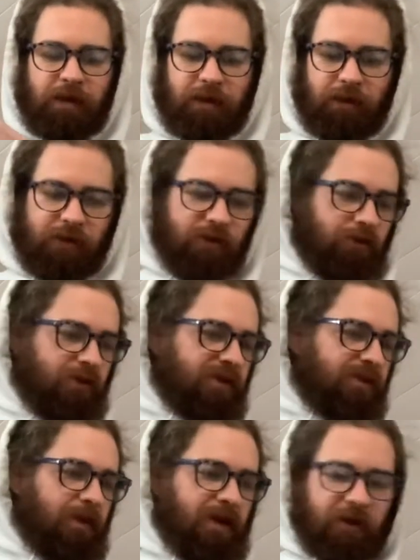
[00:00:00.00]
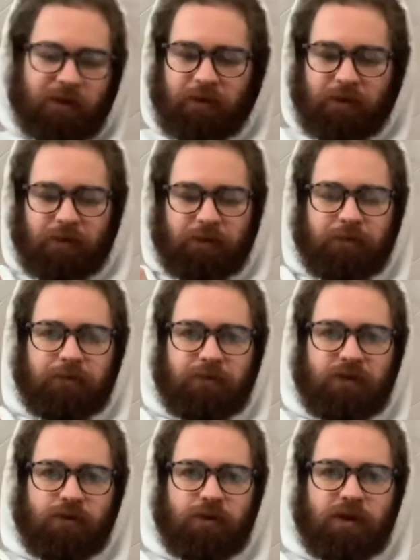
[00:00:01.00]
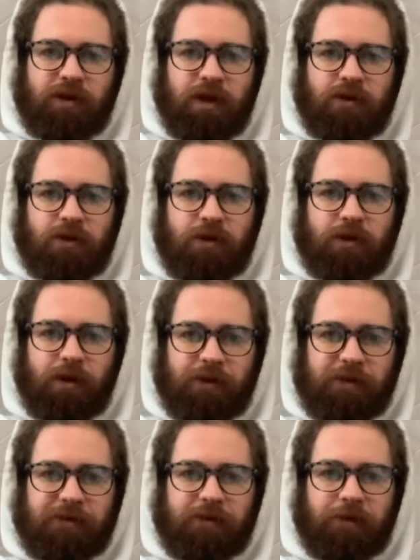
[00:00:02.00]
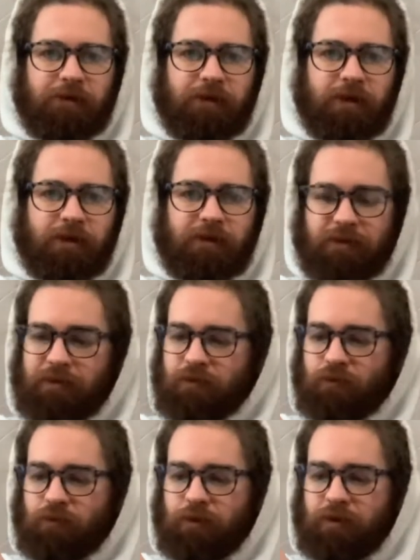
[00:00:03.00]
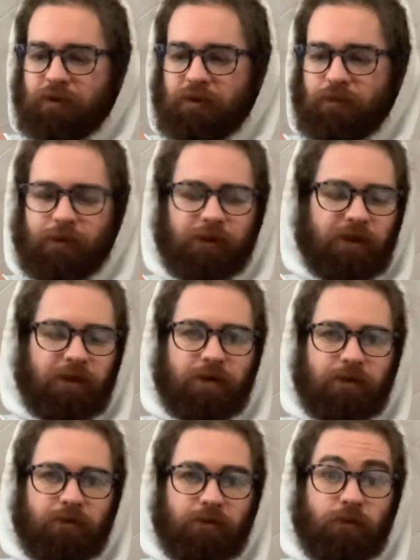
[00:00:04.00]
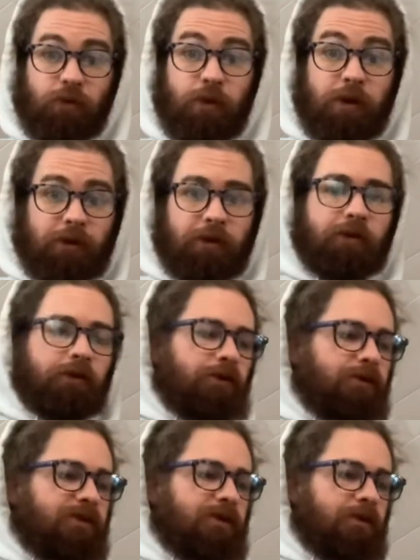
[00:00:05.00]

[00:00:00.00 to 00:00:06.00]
As you would expect, the string tension on these Thunder Guts is really loose.